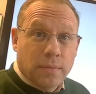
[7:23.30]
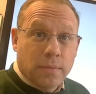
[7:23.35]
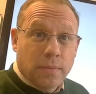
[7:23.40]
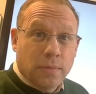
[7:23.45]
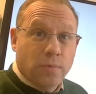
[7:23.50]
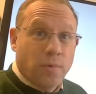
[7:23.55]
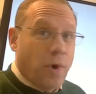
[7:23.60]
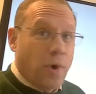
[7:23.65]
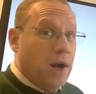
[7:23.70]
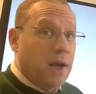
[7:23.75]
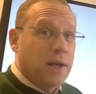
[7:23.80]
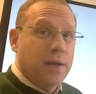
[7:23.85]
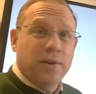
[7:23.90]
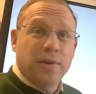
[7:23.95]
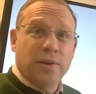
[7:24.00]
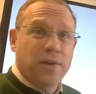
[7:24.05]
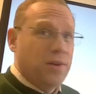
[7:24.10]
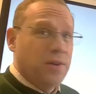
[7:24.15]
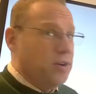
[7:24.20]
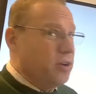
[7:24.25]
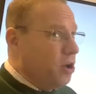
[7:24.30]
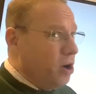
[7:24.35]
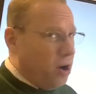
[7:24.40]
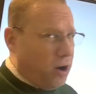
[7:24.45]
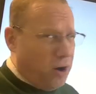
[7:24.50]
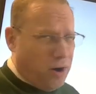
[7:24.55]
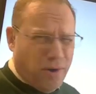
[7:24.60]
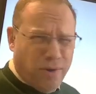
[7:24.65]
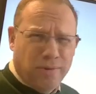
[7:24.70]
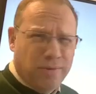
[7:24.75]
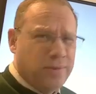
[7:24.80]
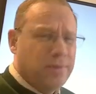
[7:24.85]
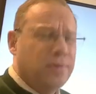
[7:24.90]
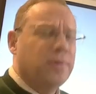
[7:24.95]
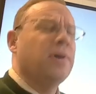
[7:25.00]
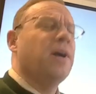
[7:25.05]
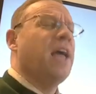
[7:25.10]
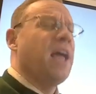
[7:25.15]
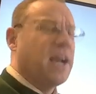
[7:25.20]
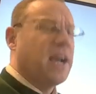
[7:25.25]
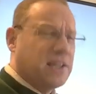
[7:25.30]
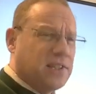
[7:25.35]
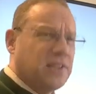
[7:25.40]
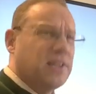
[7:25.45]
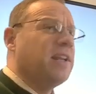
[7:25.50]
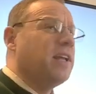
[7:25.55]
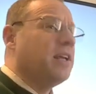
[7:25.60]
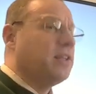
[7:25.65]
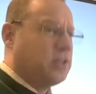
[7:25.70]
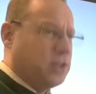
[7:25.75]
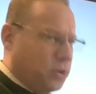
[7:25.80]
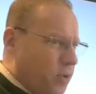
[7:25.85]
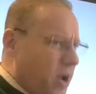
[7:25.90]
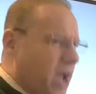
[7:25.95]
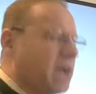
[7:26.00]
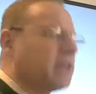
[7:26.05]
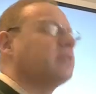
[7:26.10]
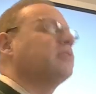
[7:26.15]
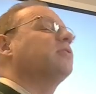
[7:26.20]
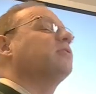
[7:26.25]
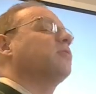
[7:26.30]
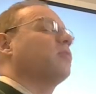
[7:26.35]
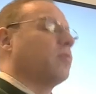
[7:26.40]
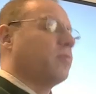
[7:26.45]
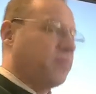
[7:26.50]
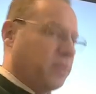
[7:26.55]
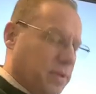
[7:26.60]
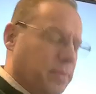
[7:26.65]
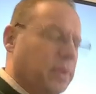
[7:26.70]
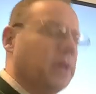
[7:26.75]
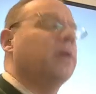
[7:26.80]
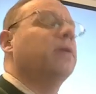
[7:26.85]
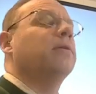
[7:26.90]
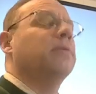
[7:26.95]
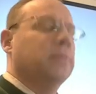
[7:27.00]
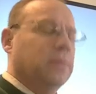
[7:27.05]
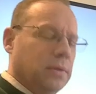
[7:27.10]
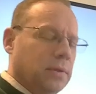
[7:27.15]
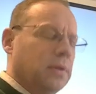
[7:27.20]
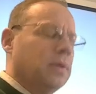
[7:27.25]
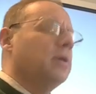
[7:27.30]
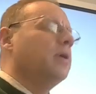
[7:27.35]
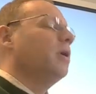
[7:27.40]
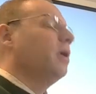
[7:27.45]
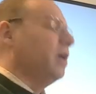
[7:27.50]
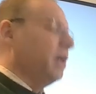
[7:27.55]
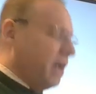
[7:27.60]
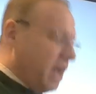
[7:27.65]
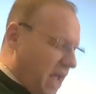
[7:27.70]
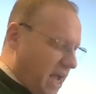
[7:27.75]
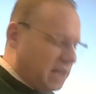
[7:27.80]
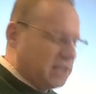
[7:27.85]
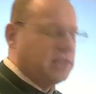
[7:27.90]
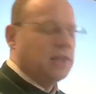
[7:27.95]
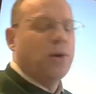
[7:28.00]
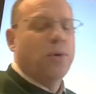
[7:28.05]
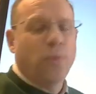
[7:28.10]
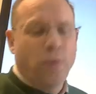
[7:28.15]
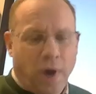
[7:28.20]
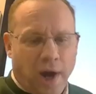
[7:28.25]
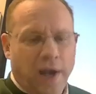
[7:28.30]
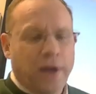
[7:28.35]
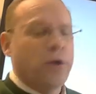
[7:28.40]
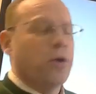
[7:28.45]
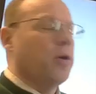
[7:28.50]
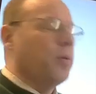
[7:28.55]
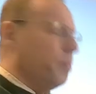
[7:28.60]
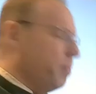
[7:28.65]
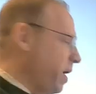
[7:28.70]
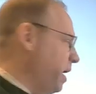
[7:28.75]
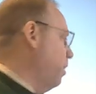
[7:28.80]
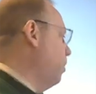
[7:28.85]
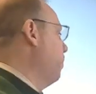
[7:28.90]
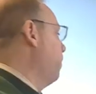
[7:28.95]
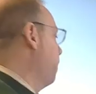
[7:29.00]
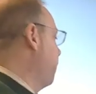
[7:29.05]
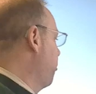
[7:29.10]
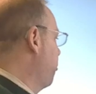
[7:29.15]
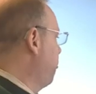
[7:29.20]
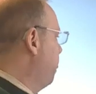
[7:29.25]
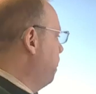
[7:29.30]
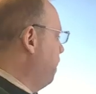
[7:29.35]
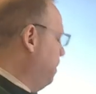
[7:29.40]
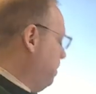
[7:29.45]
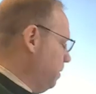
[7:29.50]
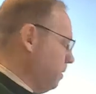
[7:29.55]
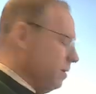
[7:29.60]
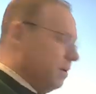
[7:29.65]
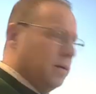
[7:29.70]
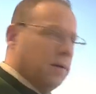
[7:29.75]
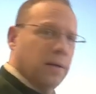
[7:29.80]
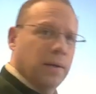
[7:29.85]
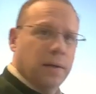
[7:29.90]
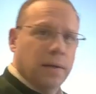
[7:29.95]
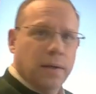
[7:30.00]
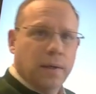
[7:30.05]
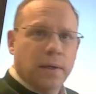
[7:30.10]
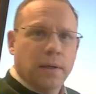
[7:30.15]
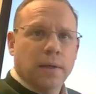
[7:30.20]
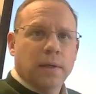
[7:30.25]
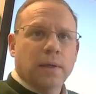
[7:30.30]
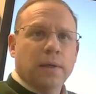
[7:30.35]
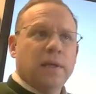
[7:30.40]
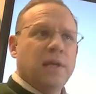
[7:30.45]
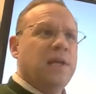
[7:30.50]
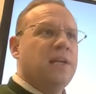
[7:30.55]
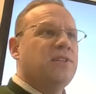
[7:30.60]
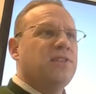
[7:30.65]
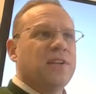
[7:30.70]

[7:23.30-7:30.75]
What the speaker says: What? No. X and two X's are female. An X and a Y are a male. He